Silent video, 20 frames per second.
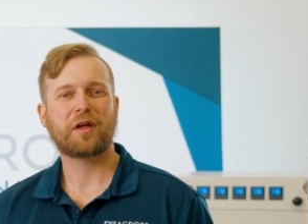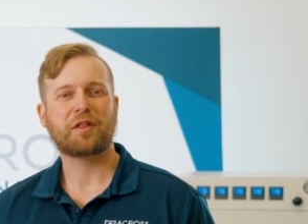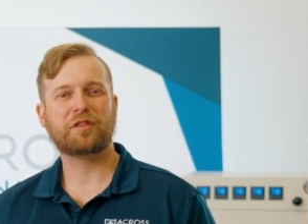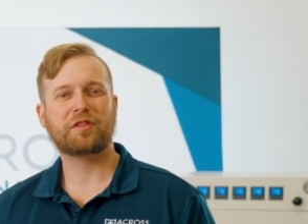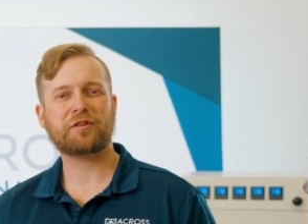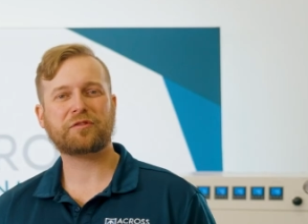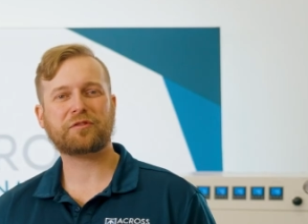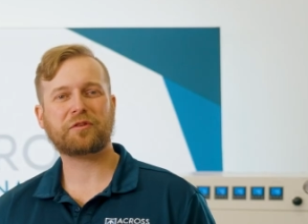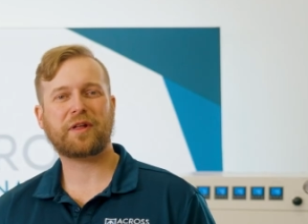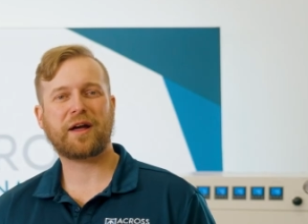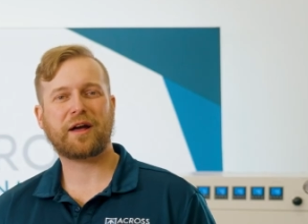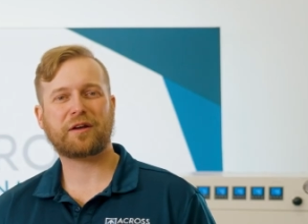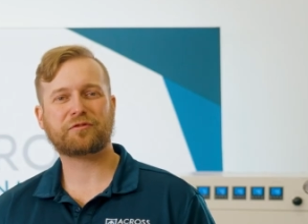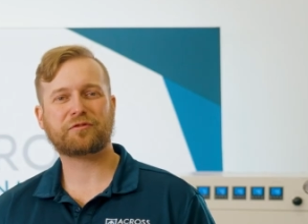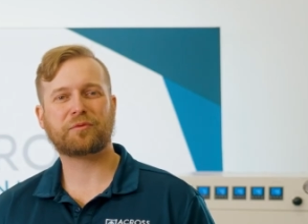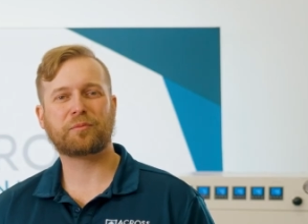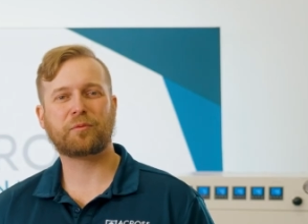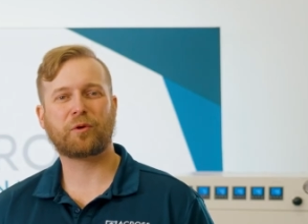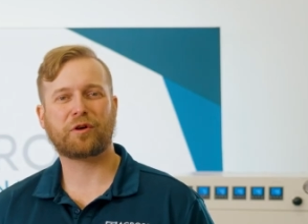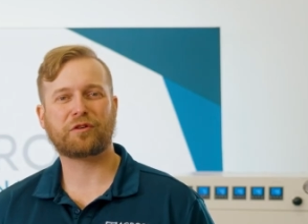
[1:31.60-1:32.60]
This allows
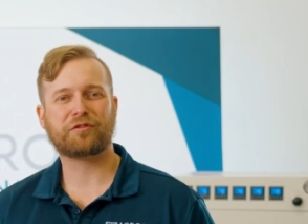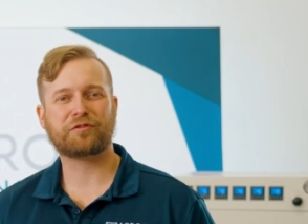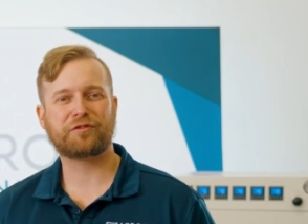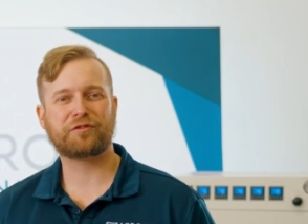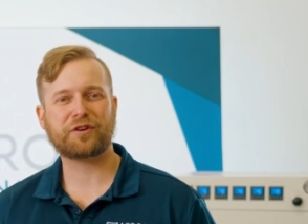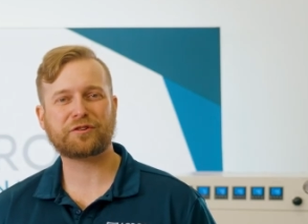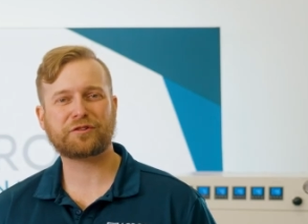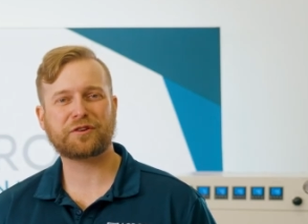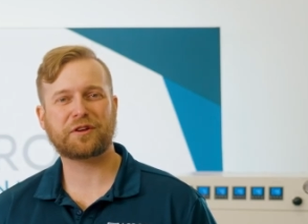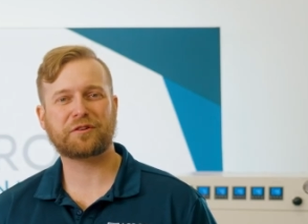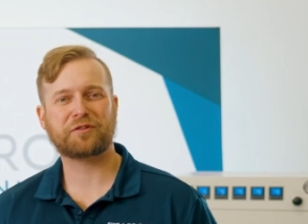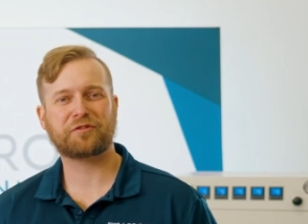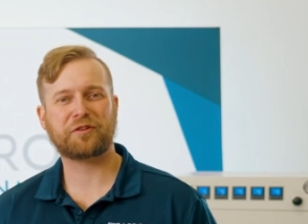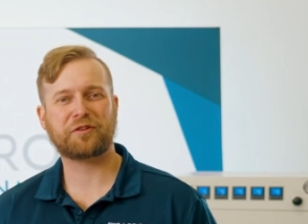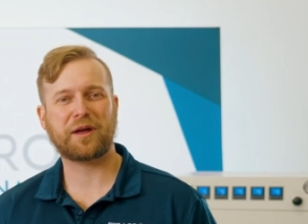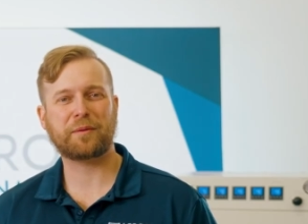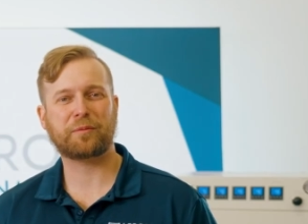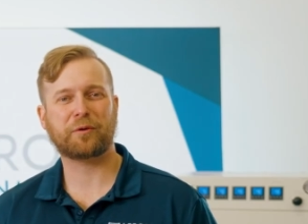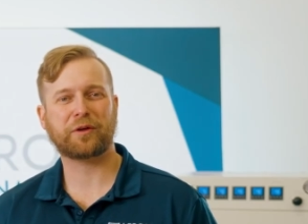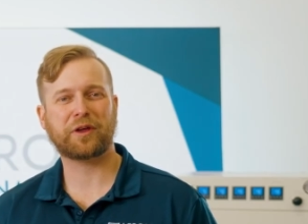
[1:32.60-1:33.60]
for more efficient and
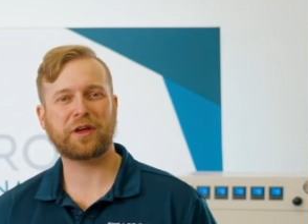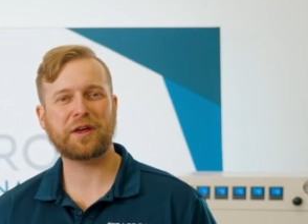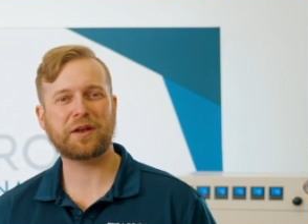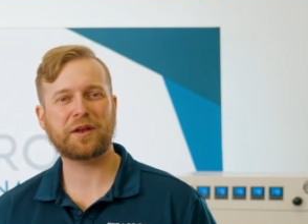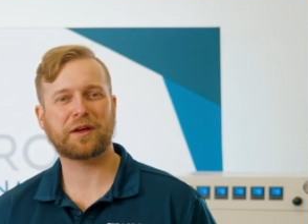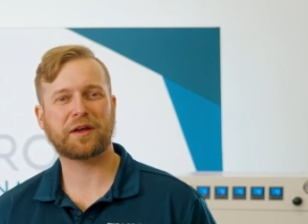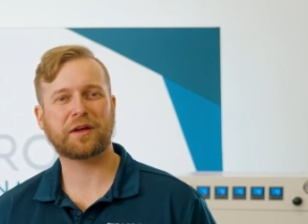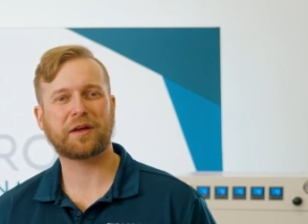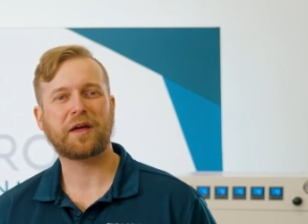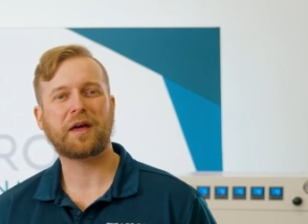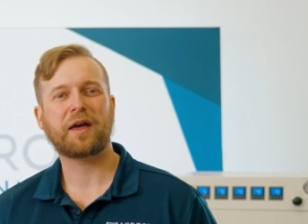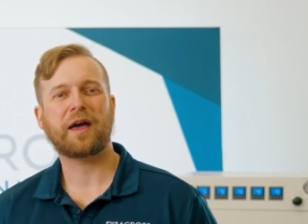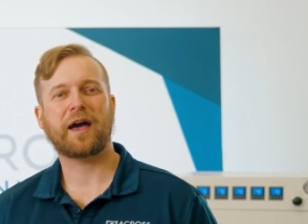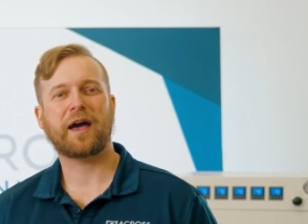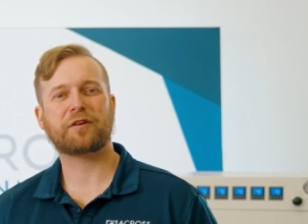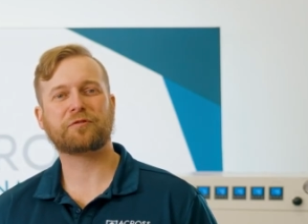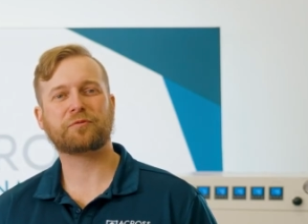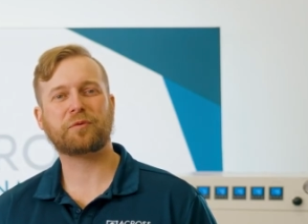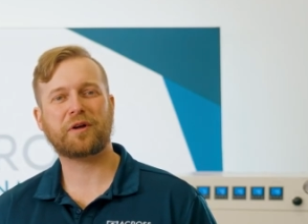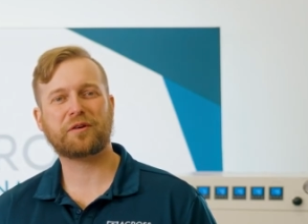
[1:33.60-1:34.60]
stable heating
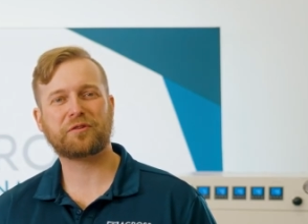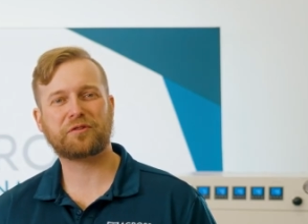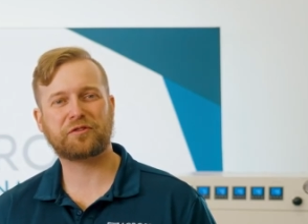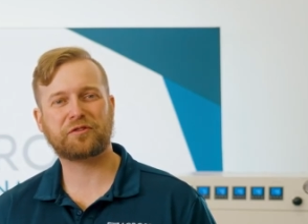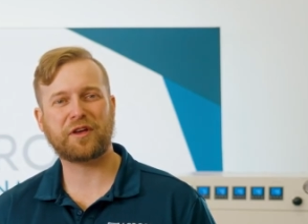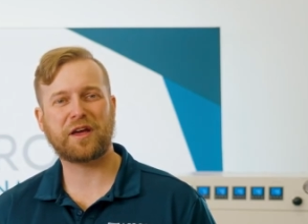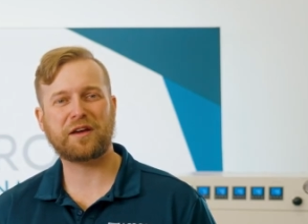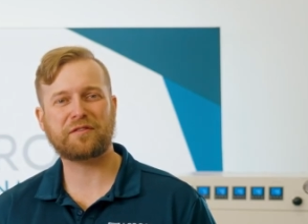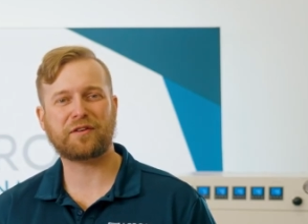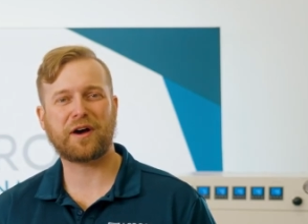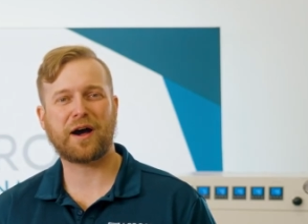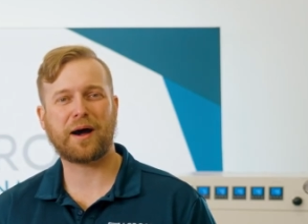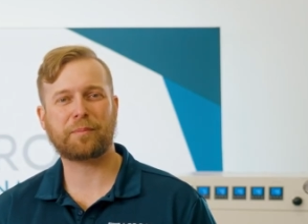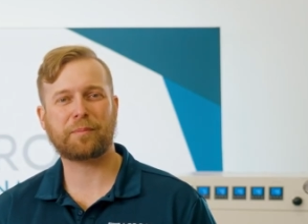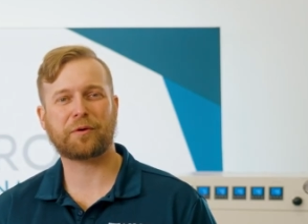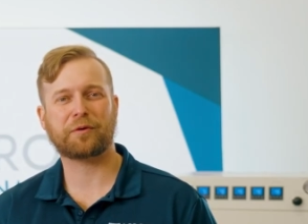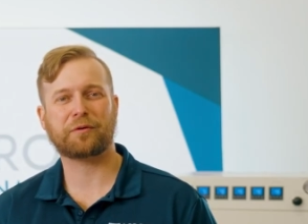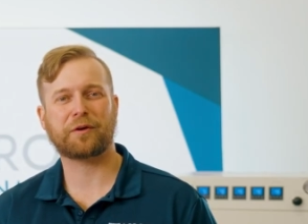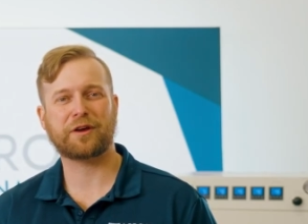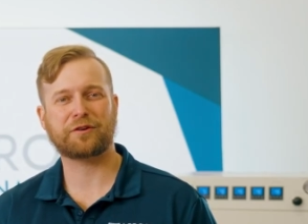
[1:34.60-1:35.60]
as well as safe
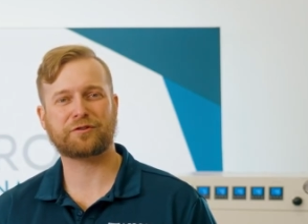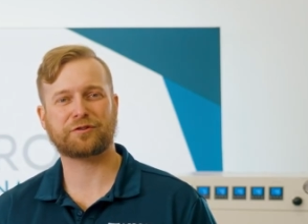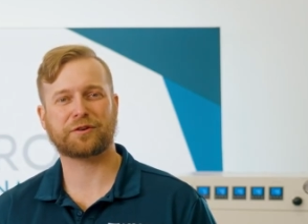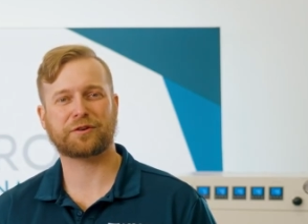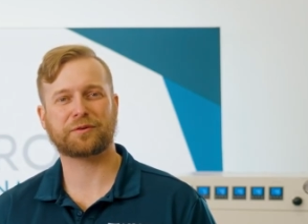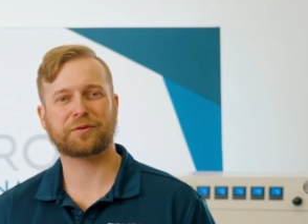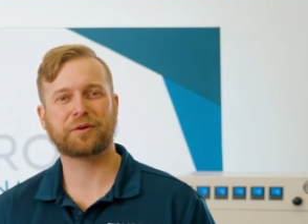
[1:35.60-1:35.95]
operation.